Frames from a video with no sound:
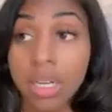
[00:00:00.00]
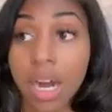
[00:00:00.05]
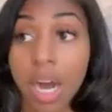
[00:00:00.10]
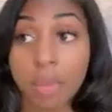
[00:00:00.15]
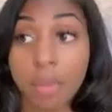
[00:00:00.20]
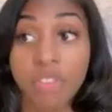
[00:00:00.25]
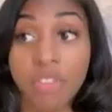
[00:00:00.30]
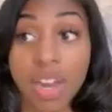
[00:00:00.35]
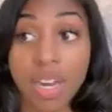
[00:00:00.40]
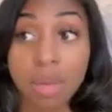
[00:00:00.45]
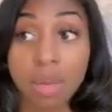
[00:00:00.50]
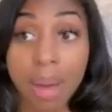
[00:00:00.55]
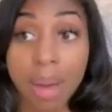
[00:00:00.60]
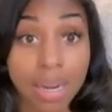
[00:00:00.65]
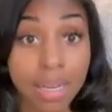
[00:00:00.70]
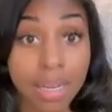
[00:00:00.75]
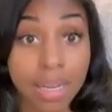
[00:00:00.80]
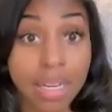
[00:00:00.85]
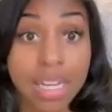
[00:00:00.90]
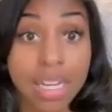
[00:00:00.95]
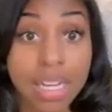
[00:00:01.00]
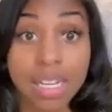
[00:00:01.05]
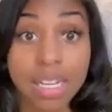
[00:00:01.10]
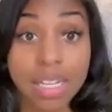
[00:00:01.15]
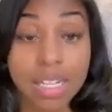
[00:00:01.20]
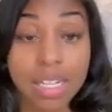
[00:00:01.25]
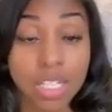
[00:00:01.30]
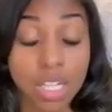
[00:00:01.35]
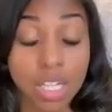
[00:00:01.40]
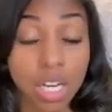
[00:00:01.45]
If anybody
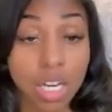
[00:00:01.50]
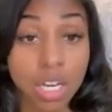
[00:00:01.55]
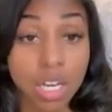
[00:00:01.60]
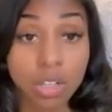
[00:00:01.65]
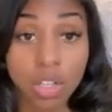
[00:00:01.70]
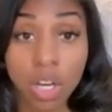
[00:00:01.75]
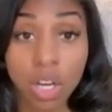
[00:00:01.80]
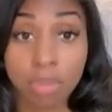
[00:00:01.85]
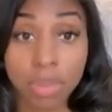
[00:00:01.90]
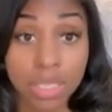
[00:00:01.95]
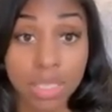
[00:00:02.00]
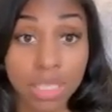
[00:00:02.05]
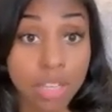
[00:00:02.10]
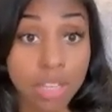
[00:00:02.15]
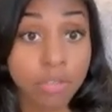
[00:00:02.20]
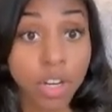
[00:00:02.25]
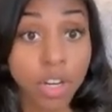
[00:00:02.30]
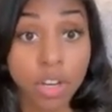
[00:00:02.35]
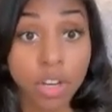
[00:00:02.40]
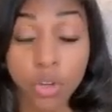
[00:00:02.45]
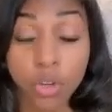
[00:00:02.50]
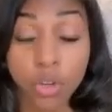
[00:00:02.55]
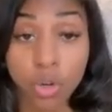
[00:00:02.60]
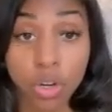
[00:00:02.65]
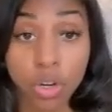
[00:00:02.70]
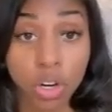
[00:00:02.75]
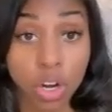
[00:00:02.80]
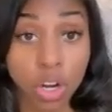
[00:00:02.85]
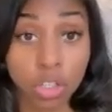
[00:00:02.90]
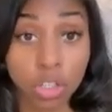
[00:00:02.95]
is a believer, if
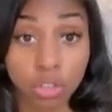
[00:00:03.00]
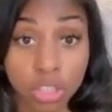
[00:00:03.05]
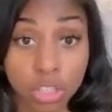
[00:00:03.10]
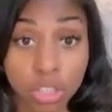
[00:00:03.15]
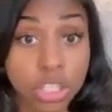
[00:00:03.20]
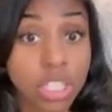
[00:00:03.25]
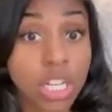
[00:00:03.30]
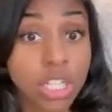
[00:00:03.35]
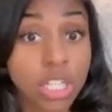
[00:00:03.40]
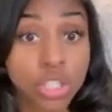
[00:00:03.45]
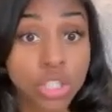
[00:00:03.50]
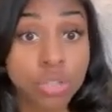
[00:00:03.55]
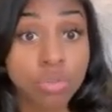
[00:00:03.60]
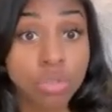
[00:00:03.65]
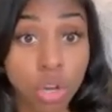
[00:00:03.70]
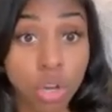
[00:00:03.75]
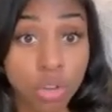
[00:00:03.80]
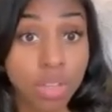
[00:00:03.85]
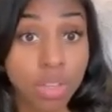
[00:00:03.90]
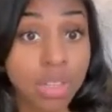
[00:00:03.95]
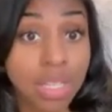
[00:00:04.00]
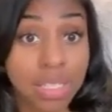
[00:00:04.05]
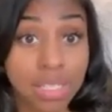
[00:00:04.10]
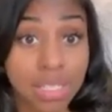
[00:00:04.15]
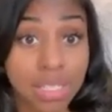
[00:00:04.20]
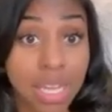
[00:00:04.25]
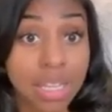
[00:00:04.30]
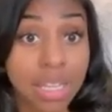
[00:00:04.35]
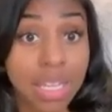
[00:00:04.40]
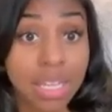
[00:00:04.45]
you are a Christian, that you know that they
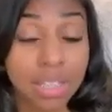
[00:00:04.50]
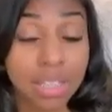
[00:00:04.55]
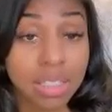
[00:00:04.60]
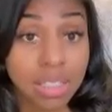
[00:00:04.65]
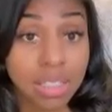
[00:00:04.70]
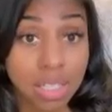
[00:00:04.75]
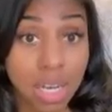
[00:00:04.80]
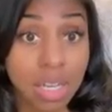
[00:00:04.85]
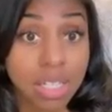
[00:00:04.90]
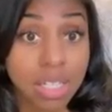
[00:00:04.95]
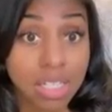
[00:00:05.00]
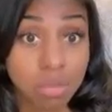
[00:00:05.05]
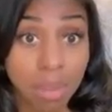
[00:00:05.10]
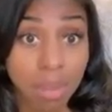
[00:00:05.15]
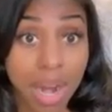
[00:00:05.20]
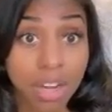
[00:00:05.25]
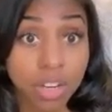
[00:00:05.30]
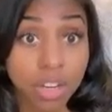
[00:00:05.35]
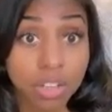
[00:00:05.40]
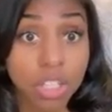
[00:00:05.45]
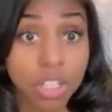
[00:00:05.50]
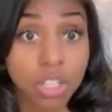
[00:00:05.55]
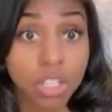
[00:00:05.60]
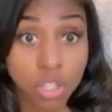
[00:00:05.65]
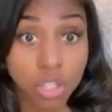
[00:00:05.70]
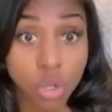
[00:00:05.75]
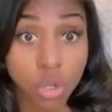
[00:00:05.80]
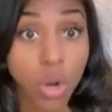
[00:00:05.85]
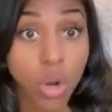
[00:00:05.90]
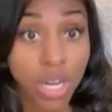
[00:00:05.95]
say that the tongue is mightier than the
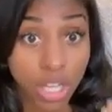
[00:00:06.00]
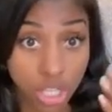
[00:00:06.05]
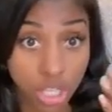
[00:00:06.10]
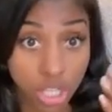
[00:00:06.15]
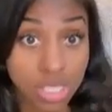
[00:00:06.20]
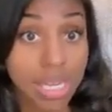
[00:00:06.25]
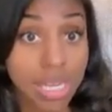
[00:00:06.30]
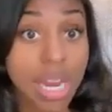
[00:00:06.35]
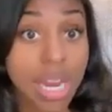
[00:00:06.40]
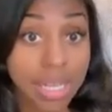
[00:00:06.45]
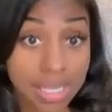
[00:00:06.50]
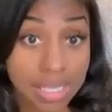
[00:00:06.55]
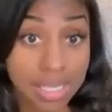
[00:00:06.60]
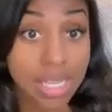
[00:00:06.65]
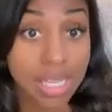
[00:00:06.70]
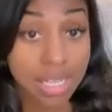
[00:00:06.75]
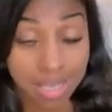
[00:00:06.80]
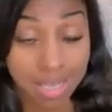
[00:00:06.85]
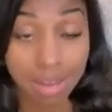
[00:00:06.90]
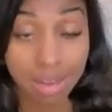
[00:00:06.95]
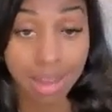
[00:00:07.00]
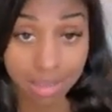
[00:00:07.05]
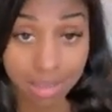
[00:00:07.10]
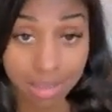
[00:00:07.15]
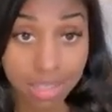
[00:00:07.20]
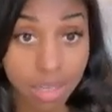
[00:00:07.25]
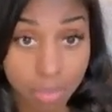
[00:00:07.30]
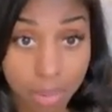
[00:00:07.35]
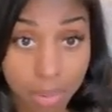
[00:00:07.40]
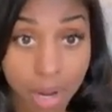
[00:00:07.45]
sword, like you're saying these things out loud,
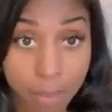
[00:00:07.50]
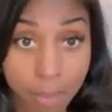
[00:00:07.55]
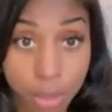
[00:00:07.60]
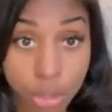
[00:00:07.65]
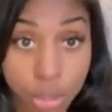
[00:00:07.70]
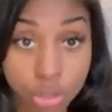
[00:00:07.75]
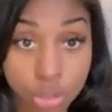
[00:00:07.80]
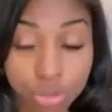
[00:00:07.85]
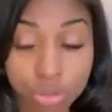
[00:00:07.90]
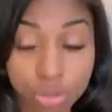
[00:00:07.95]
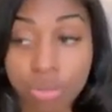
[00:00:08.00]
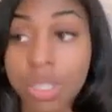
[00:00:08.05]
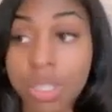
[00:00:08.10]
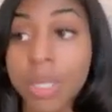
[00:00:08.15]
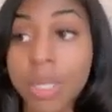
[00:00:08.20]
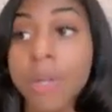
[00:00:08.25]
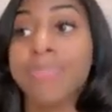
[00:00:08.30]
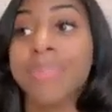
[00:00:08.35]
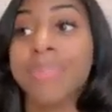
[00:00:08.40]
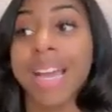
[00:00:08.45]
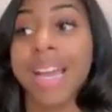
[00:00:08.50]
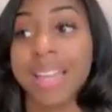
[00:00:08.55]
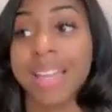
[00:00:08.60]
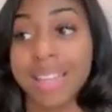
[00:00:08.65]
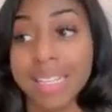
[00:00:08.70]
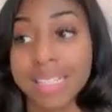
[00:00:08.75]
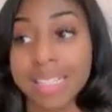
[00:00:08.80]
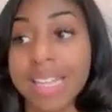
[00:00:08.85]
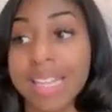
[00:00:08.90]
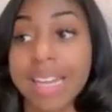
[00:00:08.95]
it's going to become your truth.
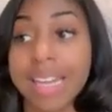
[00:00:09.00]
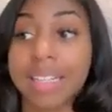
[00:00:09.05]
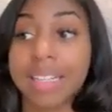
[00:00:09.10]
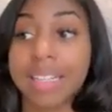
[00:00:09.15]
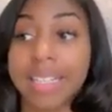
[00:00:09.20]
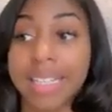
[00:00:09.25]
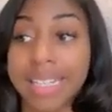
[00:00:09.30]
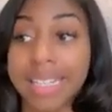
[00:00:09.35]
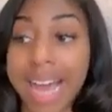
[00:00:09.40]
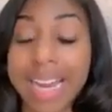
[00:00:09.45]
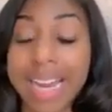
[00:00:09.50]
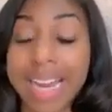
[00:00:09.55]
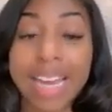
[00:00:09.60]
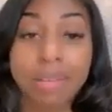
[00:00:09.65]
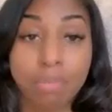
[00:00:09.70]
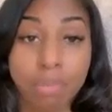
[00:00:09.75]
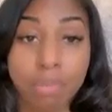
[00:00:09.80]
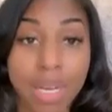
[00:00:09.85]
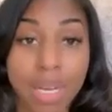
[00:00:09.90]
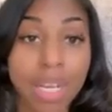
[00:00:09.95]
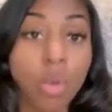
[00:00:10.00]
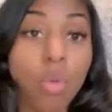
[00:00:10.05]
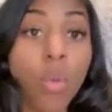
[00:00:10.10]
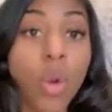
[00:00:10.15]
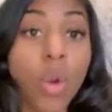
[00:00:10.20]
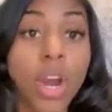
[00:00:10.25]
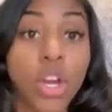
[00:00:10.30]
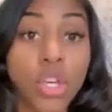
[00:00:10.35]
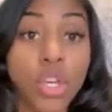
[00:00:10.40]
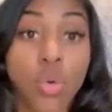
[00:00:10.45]
And then secondly, not admitting
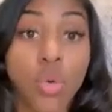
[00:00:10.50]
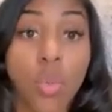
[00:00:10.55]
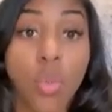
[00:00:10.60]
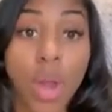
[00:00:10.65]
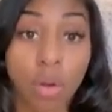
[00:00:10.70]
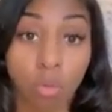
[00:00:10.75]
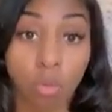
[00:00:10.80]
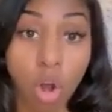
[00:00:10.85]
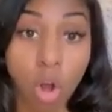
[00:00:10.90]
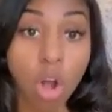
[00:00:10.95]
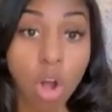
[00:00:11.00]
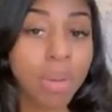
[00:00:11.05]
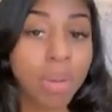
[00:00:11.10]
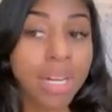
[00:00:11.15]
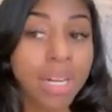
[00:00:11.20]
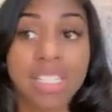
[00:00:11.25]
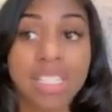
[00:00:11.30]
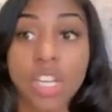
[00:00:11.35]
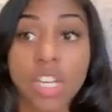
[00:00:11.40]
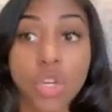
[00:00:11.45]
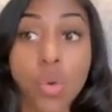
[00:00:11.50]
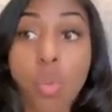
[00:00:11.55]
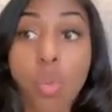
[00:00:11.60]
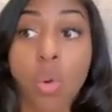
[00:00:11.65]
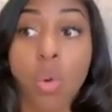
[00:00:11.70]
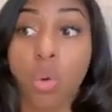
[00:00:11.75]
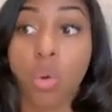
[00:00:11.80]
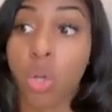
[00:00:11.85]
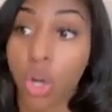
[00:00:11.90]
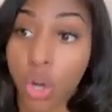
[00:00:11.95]
where you went wrong, because then you
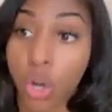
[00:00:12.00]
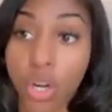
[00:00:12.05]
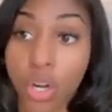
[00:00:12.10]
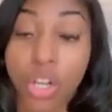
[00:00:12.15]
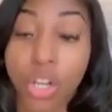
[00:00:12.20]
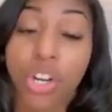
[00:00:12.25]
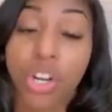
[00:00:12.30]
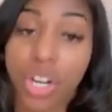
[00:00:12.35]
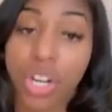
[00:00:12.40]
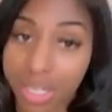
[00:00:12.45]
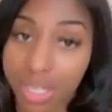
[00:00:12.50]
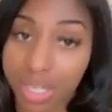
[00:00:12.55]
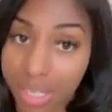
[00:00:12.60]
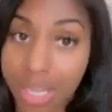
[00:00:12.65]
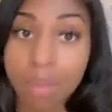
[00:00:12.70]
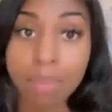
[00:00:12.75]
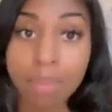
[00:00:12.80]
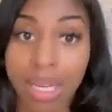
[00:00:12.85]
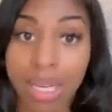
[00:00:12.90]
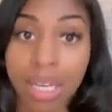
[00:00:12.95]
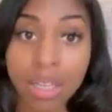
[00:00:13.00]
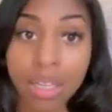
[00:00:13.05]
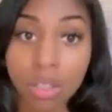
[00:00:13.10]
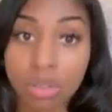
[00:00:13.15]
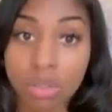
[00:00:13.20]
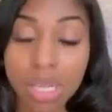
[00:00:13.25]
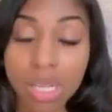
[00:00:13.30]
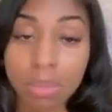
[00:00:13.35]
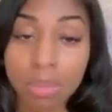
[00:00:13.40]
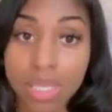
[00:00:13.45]
won't learn and you're going to keep making
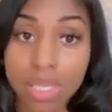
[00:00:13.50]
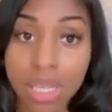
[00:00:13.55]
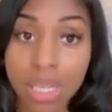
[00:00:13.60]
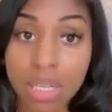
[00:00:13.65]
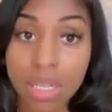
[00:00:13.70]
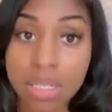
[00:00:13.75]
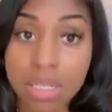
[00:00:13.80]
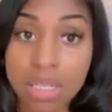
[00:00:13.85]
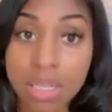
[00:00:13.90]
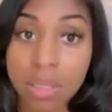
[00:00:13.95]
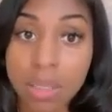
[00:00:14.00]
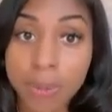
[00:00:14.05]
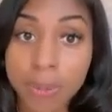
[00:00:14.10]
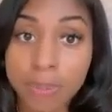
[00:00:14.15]
those same mistakes.